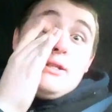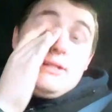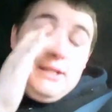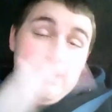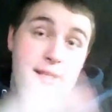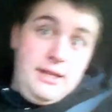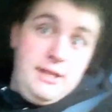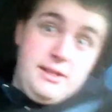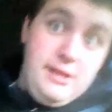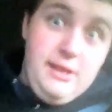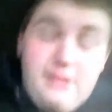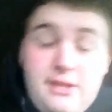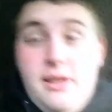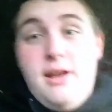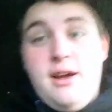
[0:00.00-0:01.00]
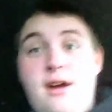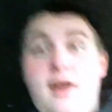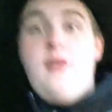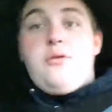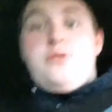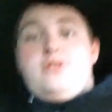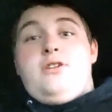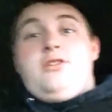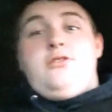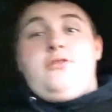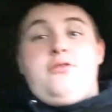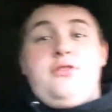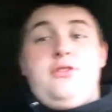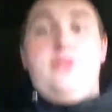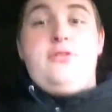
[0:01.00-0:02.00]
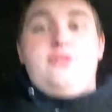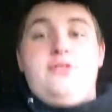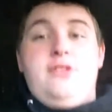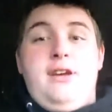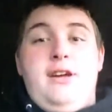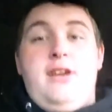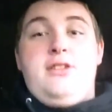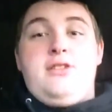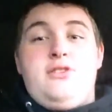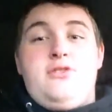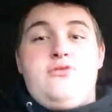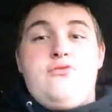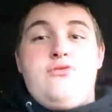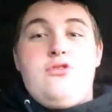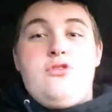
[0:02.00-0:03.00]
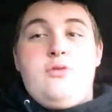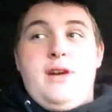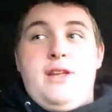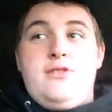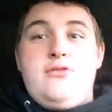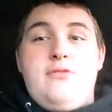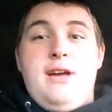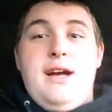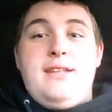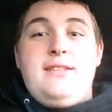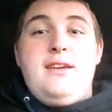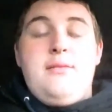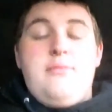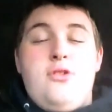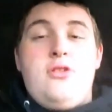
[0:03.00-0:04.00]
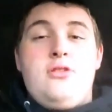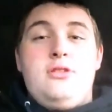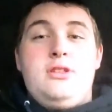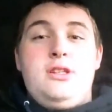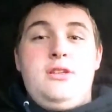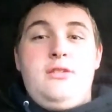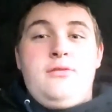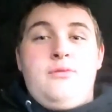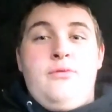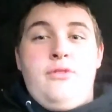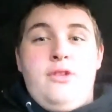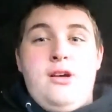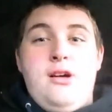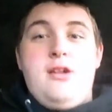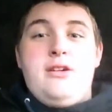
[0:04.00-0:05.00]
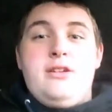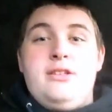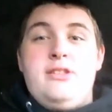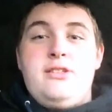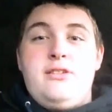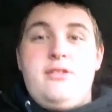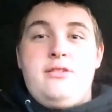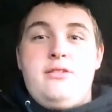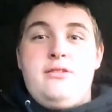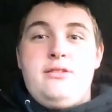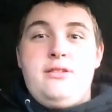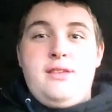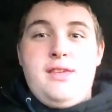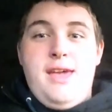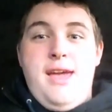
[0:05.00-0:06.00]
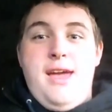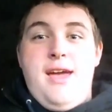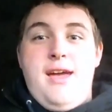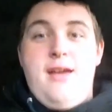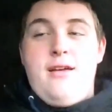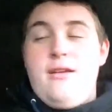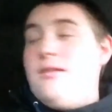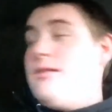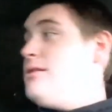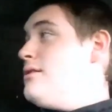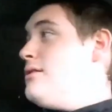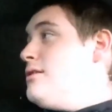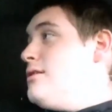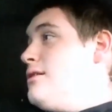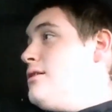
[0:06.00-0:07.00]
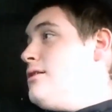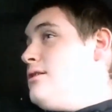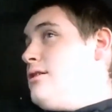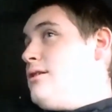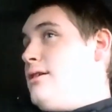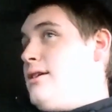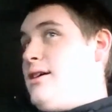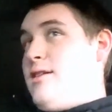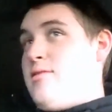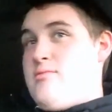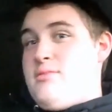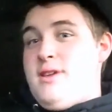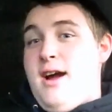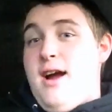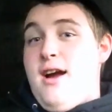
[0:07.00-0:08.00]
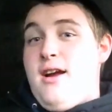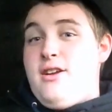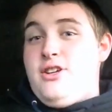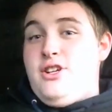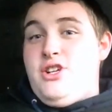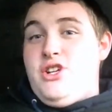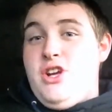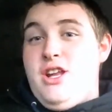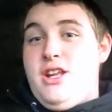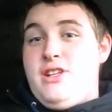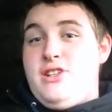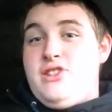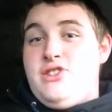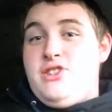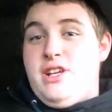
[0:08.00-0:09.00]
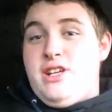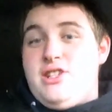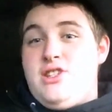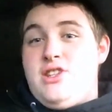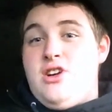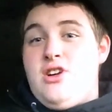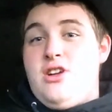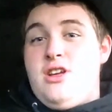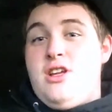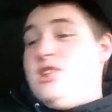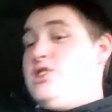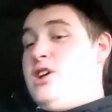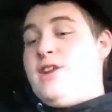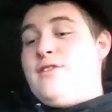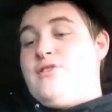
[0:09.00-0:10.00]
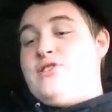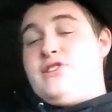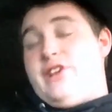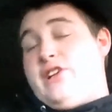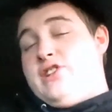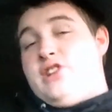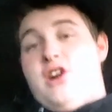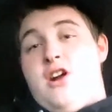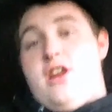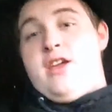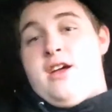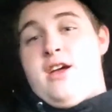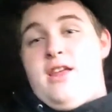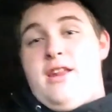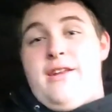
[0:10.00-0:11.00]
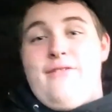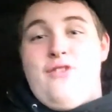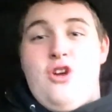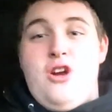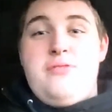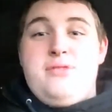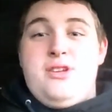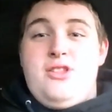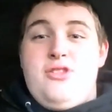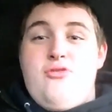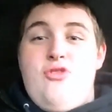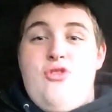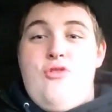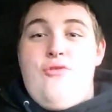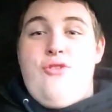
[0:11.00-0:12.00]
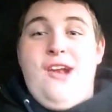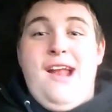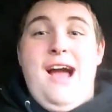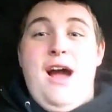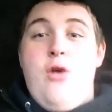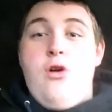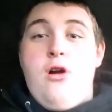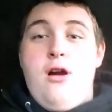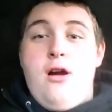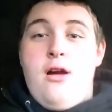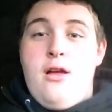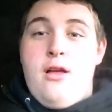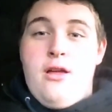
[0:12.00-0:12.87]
C96 here with another one of those I got to school way too goddamn early vlogs. Yeah. I'm tired as shit. It's 6.30. It's not even 6.30 yet and I've already been on the road for an hour.